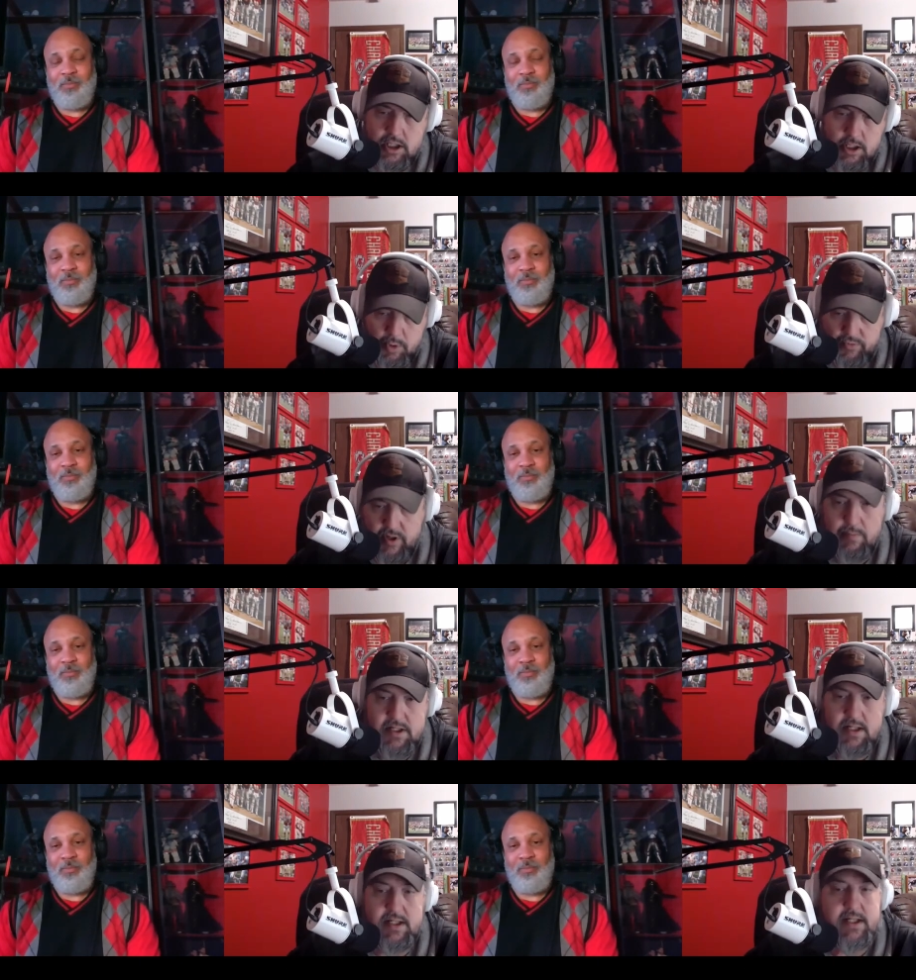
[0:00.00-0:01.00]
Speaker 1: to move up
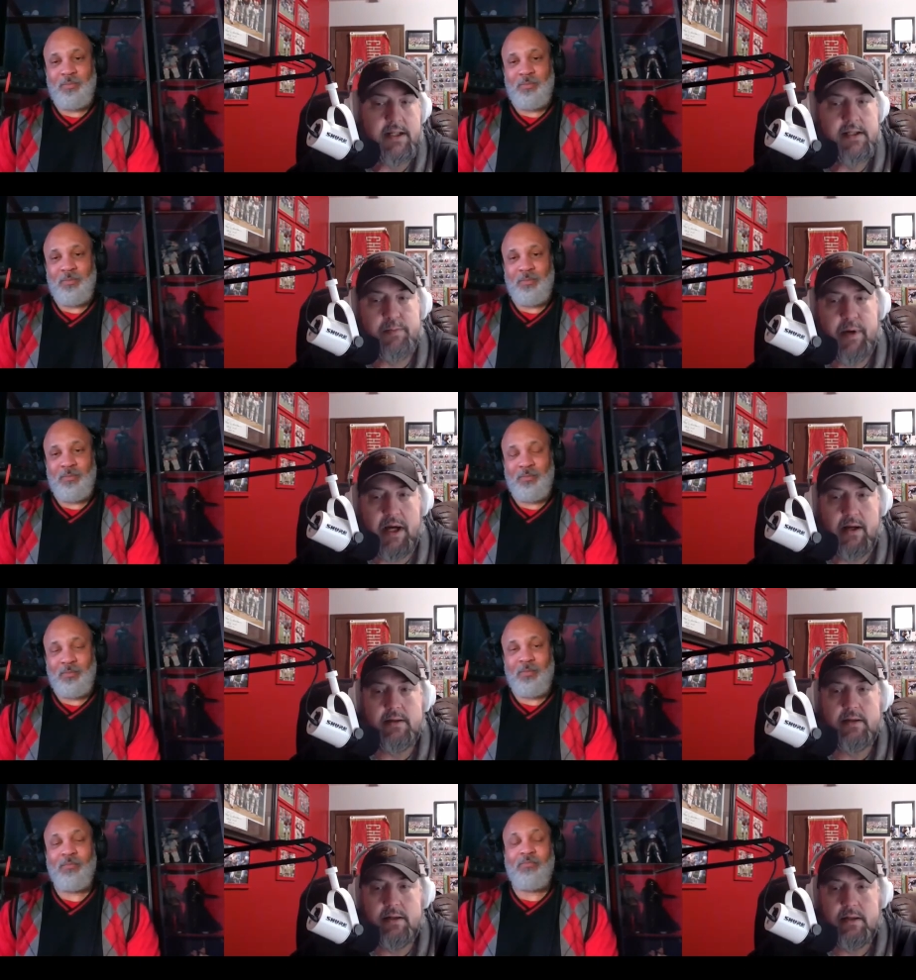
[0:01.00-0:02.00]
to the 10th spot
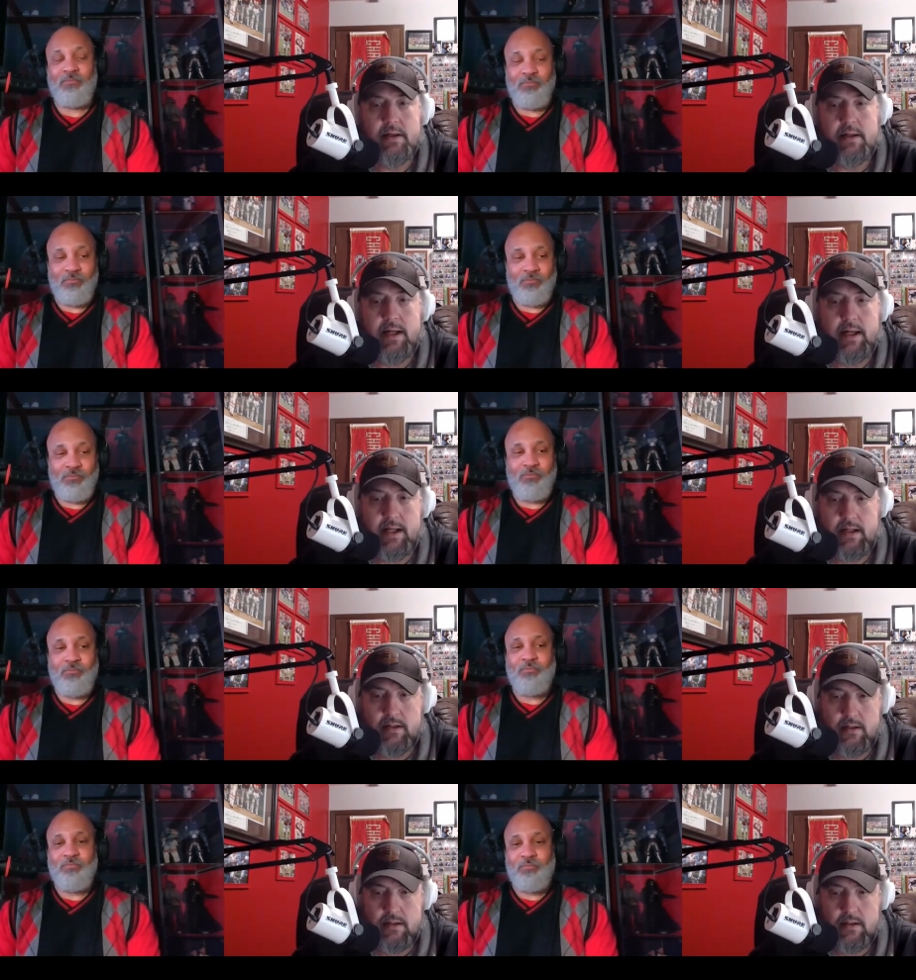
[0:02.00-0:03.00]

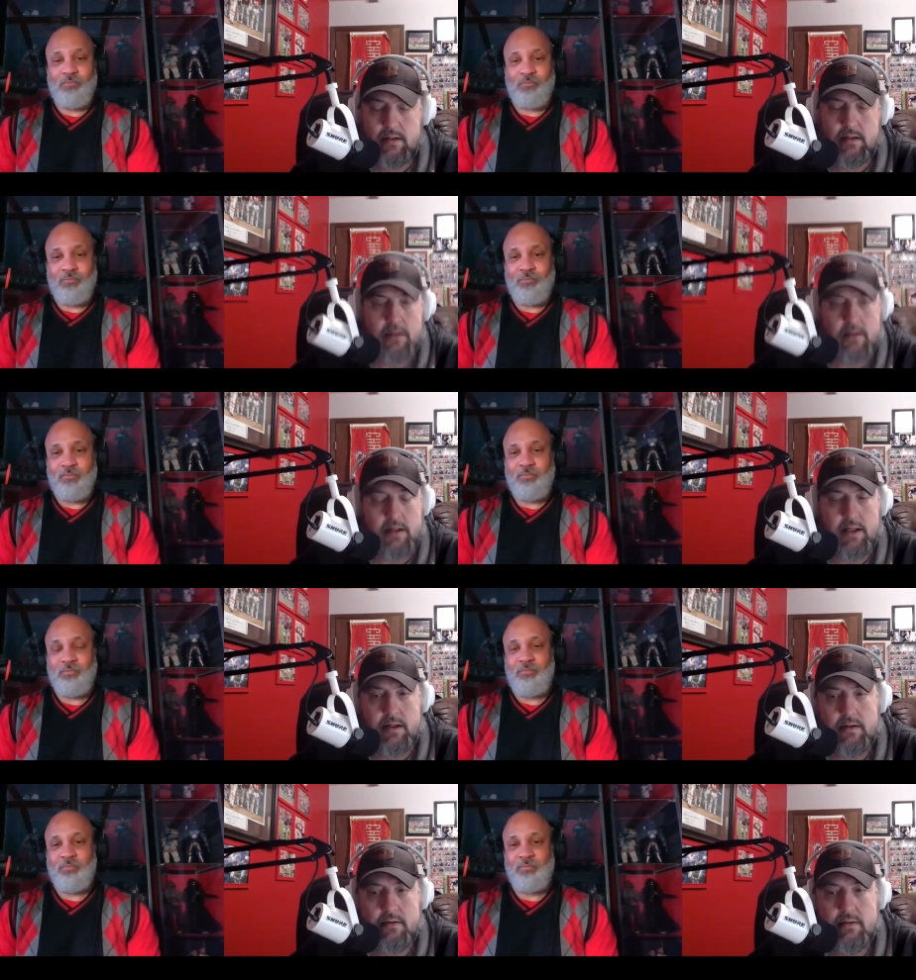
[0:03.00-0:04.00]
and
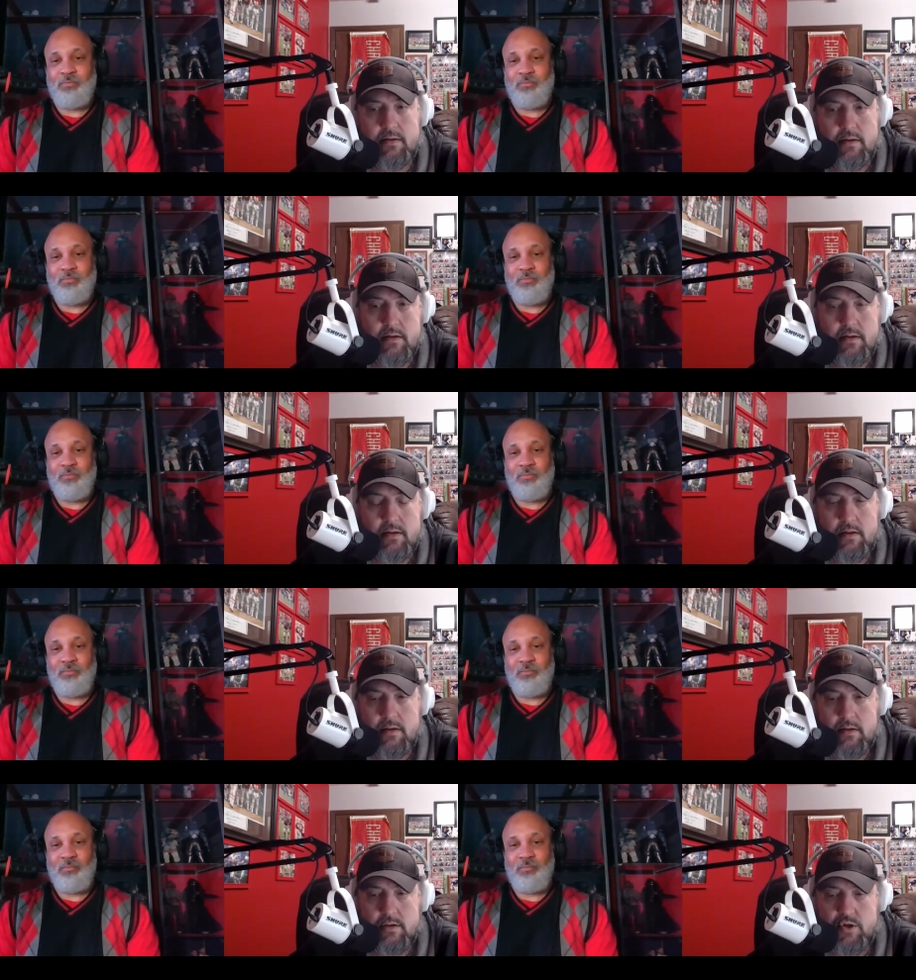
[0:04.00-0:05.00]
uh,
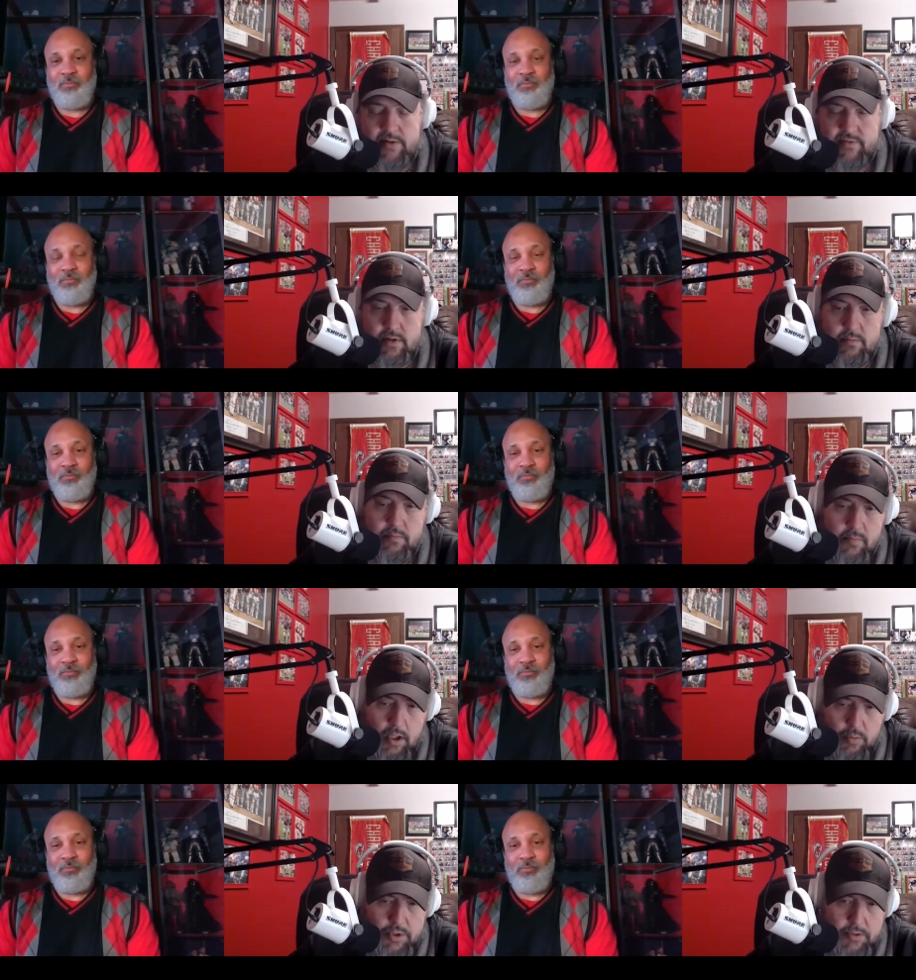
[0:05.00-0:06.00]
drafted
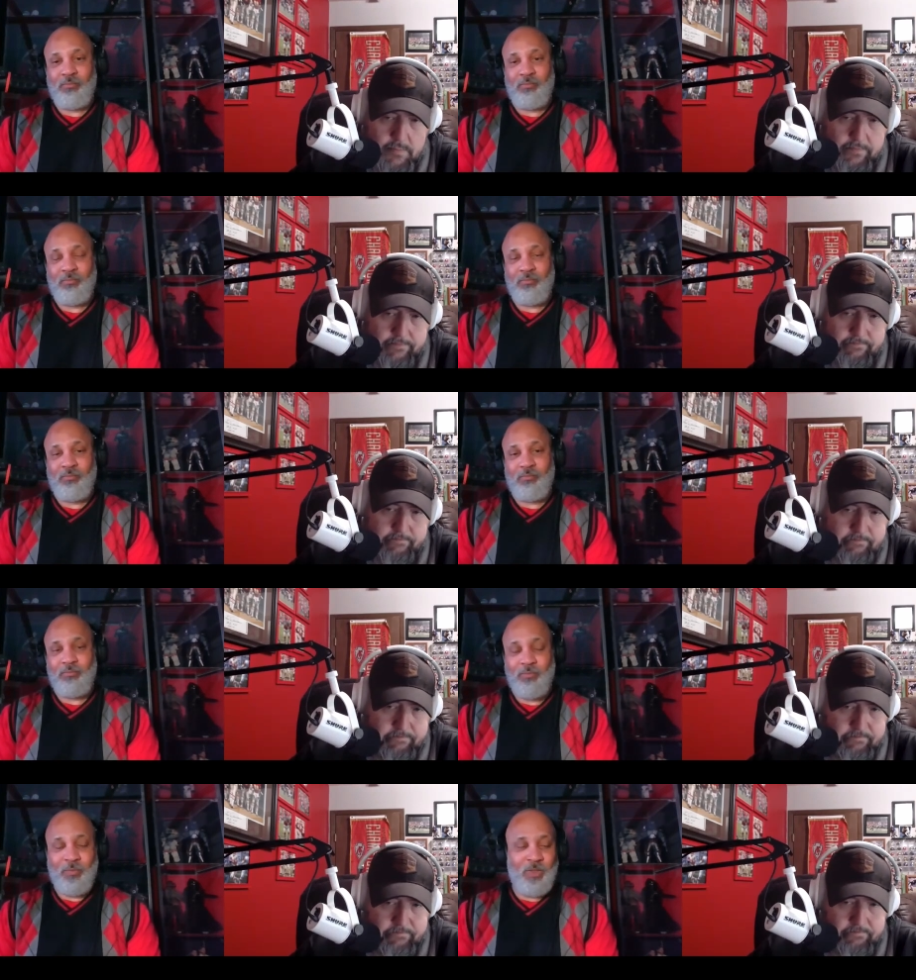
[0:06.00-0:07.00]
Mahomes.
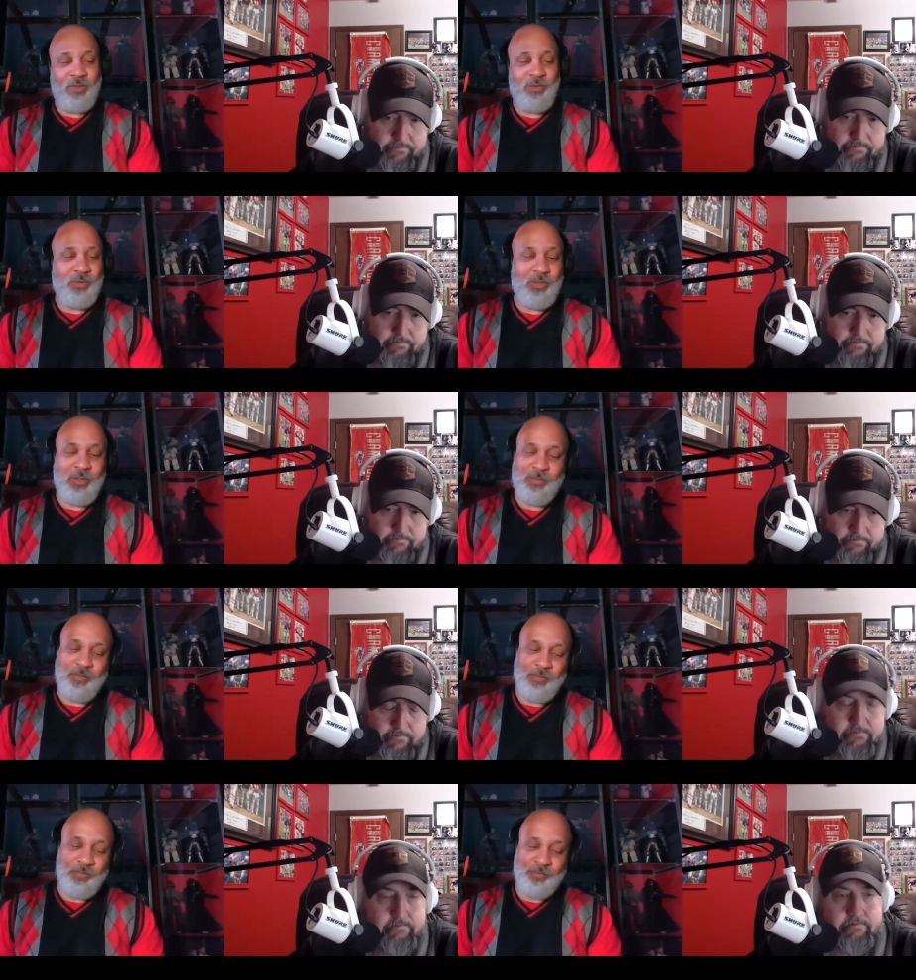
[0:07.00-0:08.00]
Interesting.
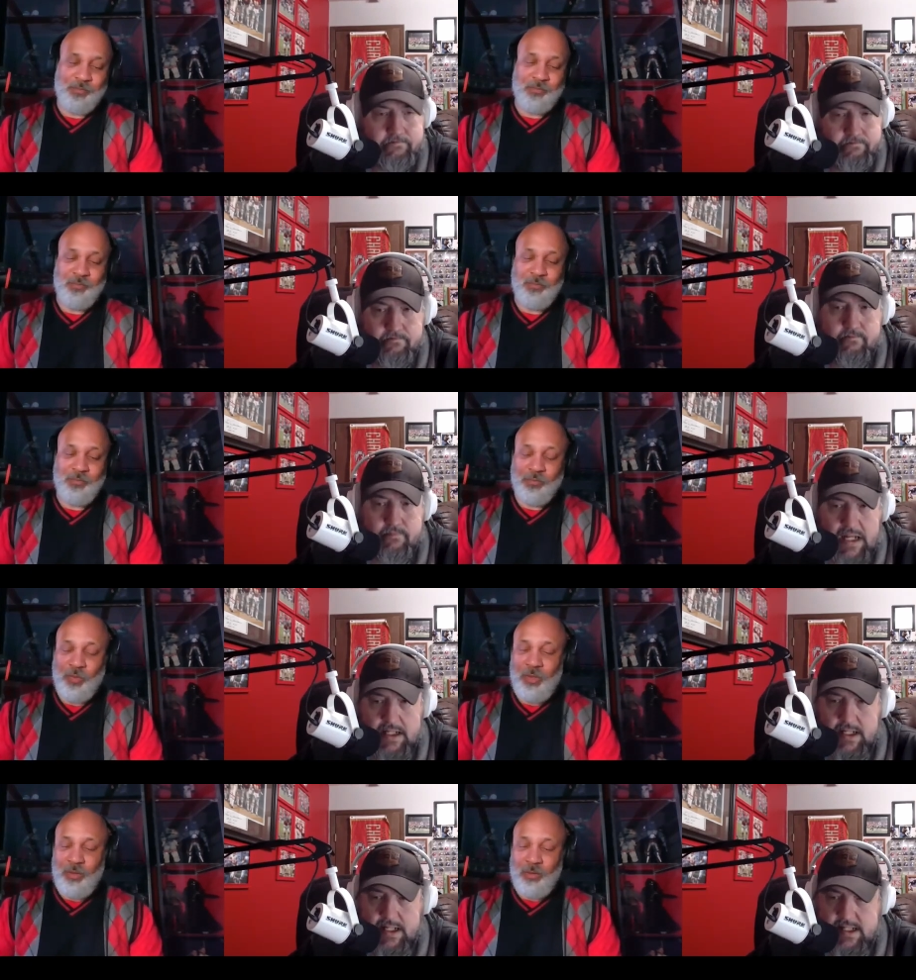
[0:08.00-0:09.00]

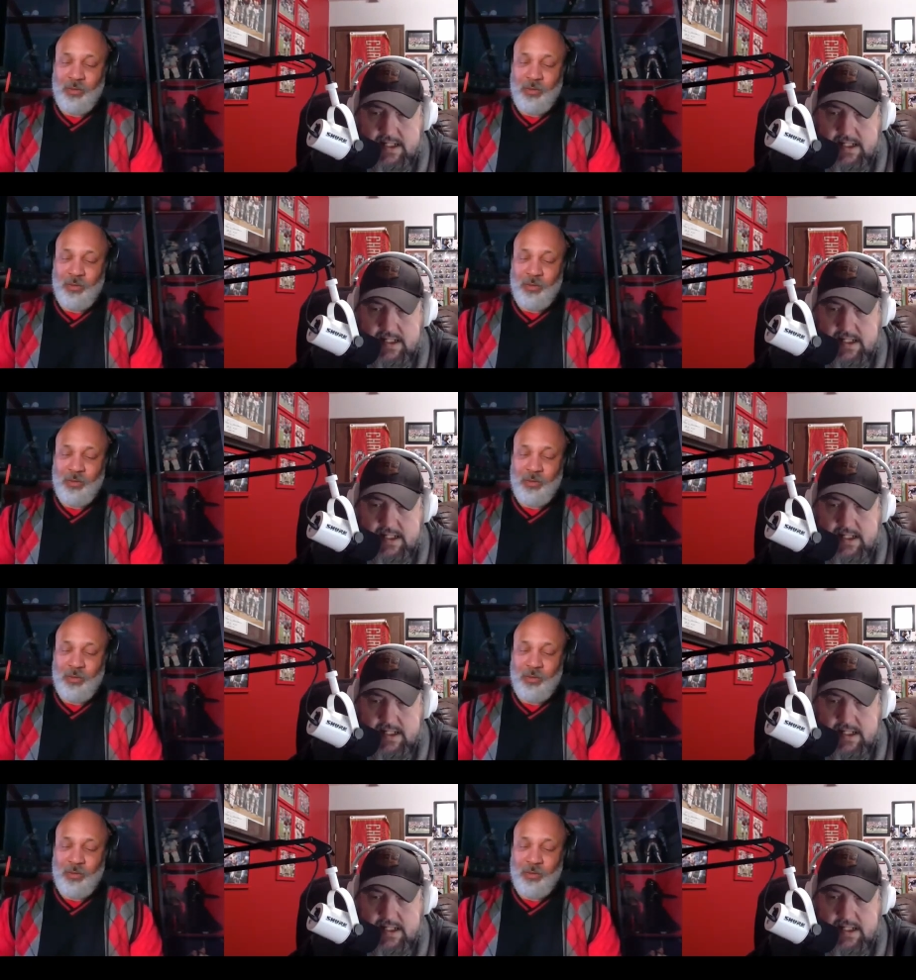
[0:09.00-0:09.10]
And then he